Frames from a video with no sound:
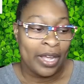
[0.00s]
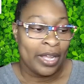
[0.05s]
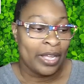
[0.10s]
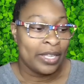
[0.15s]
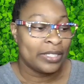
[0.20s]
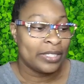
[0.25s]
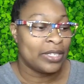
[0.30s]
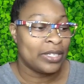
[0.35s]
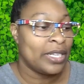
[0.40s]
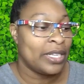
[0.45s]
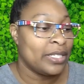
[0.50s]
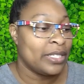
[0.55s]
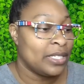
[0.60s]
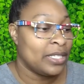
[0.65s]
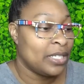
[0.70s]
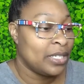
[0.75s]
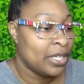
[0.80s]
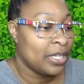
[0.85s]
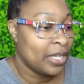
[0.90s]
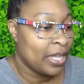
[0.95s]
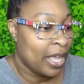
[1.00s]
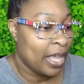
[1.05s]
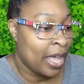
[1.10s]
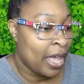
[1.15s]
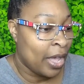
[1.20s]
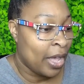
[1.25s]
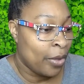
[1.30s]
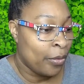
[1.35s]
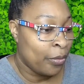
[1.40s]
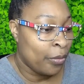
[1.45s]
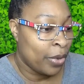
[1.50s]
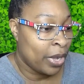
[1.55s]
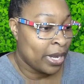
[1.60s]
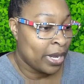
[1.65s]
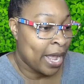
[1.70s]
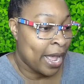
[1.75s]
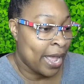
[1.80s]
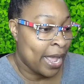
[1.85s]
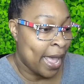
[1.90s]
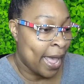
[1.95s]
So let's look at what
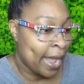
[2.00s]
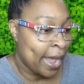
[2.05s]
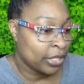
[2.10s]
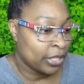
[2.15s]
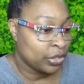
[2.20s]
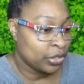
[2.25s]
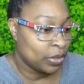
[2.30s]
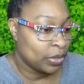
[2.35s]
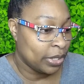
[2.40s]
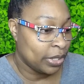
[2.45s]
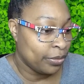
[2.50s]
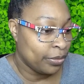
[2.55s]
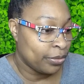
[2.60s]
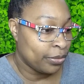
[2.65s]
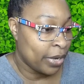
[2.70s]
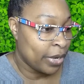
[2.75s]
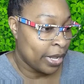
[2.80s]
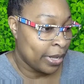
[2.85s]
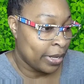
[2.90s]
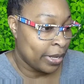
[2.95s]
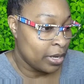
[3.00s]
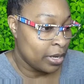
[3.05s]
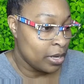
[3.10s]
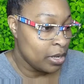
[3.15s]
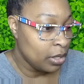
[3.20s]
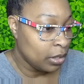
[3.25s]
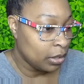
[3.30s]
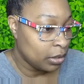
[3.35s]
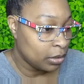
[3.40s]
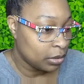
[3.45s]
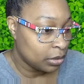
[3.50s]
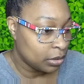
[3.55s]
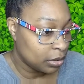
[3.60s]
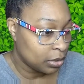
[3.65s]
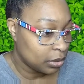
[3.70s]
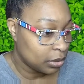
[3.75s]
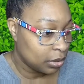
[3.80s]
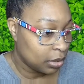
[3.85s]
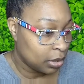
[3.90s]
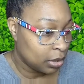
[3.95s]
I actually read
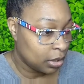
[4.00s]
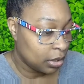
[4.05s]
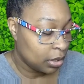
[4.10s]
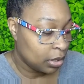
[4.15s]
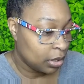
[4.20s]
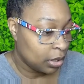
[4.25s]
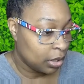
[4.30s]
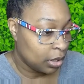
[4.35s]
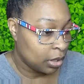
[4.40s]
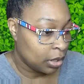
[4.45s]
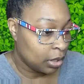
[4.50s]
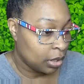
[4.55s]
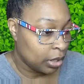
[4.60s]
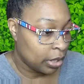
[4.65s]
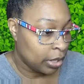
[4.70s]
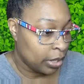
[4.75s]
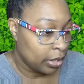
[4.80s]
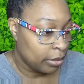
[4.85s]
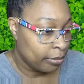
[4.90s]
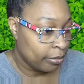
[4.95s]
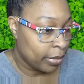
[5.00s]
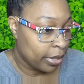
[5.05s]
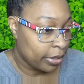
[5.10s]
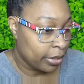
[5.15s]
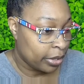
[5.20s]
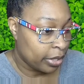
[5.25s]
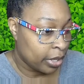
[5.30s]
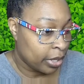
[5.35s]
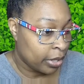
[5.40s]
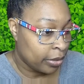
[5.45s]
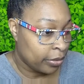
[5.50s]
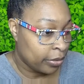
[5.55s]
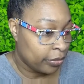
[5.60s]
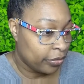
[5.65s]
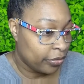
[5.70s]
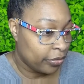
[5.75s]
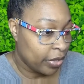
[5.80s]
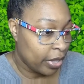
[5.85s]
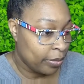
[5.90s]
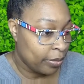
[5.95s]
in the month of
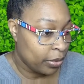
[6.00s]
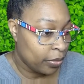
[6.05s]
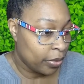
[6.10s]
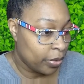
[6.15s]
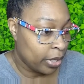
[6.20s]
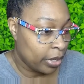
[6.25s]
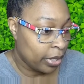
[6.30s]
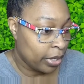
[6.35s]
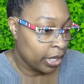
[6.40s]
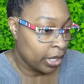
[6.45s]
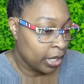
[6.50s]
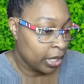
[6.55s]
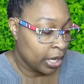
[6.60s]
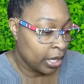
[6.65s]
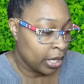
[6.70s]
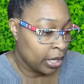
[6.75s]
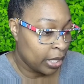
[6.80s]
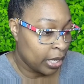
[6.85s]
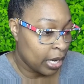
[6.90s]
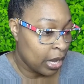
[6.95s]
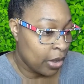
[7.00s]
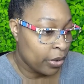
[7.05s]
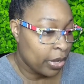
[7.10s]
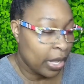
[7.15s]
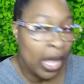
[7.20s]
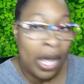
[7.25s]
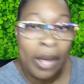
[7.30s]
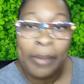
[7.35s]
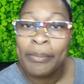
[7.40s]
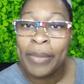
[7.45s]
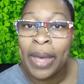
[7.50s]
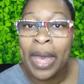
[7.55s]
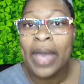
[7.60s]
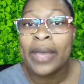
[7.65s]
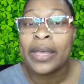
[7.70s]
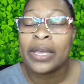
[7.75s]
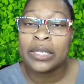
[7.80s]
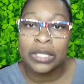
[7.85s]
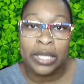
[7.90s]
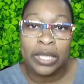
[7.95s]
February. And then I'll come
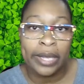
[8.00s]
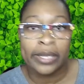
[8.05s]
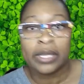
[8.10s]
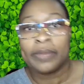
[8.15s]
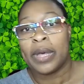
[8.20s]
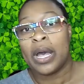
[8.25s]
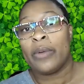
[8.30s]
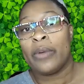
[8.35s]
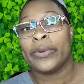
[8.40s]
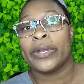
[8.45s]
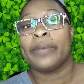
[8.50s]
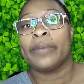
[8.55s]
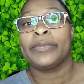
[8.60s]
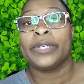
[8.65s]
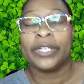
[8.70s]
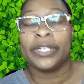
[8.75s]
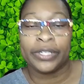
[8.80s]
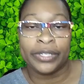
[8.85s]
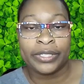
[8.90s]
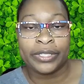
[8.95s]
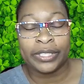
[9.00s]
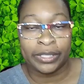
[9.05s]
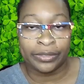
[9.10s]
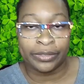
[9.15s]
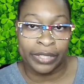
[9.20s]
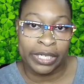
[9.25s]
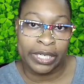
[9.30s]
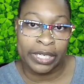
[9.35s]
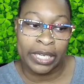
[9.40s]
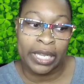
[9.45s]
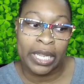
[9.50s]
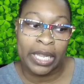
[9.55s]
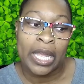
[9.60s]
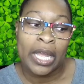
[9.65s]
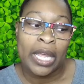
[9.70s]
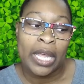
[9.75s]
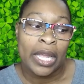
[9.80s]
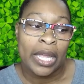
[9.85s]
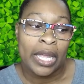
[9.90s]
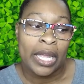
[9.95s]
back and talk about what I'm currently reading
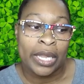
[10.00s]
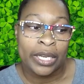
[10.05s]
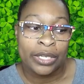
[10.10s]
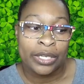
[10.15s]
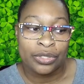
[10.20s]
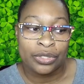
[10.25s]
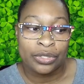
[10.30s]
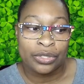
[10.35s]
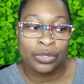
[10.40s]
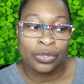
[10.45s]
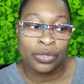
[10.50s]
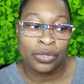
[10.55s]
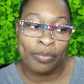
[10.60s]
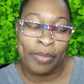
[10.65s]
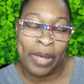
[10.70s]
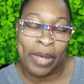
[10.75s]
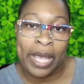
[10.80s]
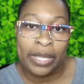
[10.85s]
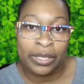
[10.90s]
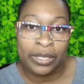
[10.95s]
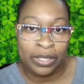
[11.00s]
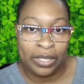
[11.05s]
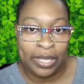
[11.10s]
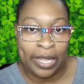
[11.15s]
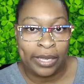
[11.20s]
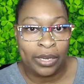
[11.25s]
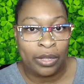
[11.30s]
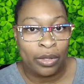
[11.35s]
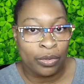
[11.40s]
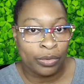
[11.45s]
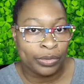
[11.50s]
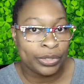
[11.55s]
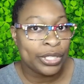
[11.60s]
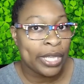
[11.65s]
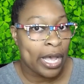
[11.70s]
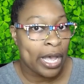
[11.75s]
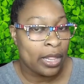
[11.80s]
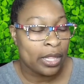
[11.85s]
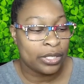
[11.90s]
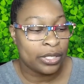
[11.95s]
and circle back to that whole
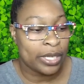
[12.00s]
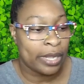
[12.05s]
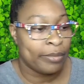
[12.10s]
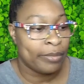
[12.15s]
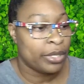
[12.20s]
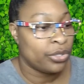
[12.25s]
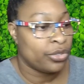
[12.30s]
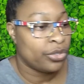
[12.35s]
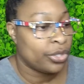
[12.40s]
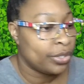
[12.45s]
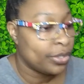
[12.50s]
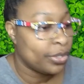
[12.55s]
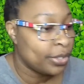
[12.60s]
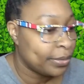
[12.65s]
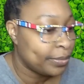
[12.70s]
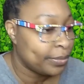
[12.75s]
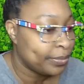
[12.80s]
challenge I mentioned.